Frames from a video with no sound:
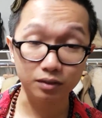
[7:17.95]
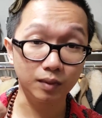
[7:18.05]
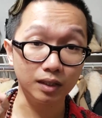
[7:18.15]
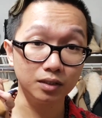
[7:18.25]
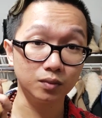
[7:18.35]

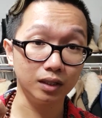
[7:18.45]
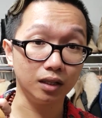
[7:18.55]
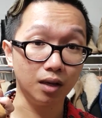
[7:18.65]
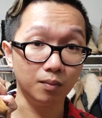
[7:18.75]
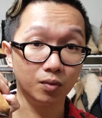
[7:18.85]
But this one
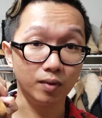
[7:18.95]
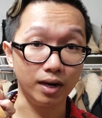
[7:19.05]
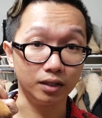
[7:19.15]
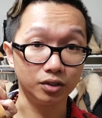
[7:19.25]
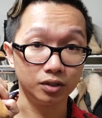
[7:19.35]
a lot more
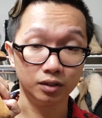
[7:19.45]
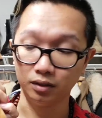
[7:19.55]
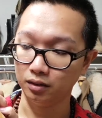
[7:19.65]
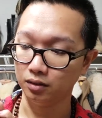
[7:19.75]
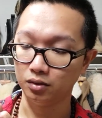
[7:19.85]
reddish
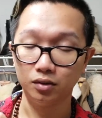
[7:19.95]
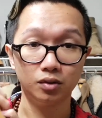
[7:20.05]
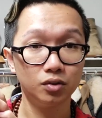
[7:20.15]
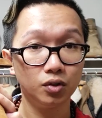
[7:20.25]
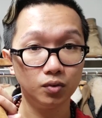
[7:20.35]

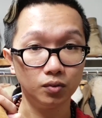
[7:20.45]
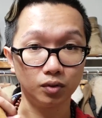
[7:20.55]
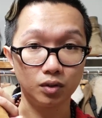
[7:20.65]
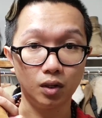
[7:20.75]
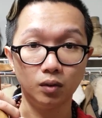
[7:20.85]
to
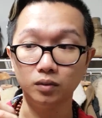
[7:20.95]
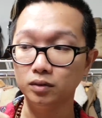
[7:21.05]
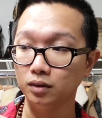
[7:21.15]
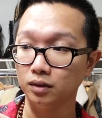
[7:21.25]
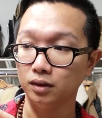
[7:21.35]
the
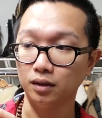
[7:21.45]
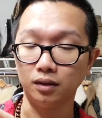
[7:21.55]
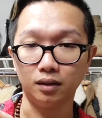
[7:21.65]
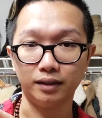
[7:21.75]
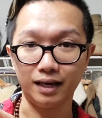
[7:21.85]
tone
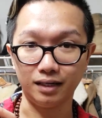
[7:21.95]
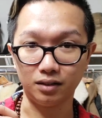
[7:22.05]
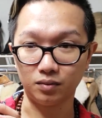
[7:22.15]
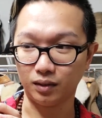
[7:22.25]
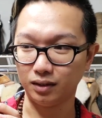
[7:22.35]
than
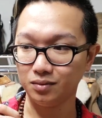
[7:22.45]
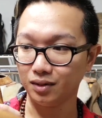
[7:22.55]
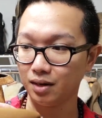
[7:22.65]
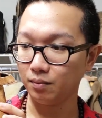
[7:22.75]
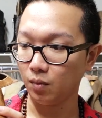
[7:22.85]
this one. This
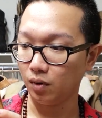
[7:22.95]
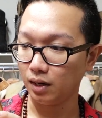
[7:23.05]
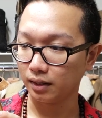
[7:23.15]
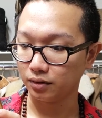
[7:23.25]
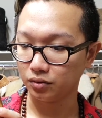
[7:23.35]
one have
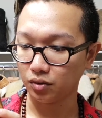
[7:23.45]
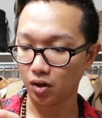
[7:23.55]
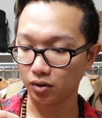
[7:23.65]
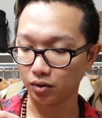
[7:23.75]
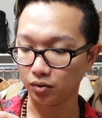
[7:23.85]
more like a
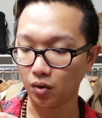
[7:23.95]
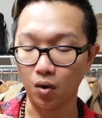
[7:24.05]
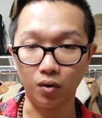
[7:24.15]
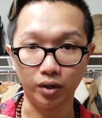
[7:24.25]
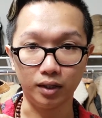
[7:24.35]
darker
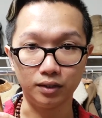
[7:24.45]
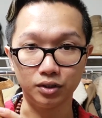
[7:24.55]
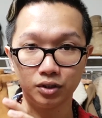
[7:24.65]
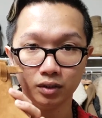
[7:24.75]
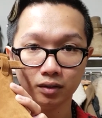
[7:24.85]

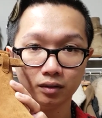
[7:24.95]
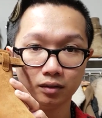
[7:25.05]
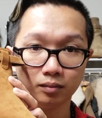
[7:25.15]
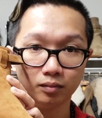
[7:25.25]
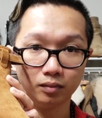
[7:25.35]
tone-ish
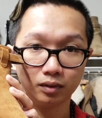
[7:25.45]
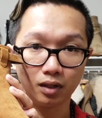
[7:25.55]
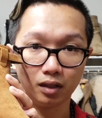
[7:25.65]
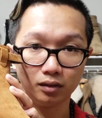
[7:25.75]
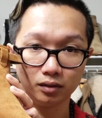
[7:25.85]

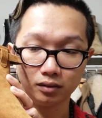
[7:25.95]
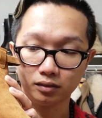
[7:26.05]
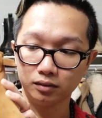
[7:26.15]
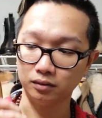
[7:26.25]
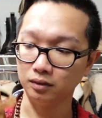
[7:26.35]
color
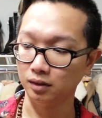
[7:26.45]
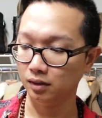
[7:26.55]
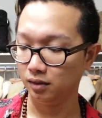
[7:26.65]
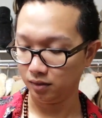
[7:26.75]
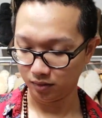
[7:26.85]

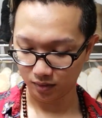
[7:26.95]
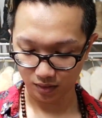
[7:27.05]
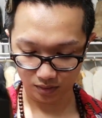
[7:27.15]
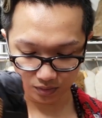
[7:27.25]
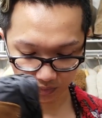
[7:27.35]

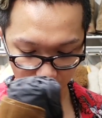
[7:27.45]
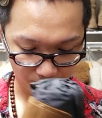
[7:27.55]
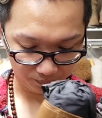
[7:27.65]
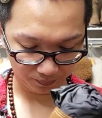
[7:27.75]
into it.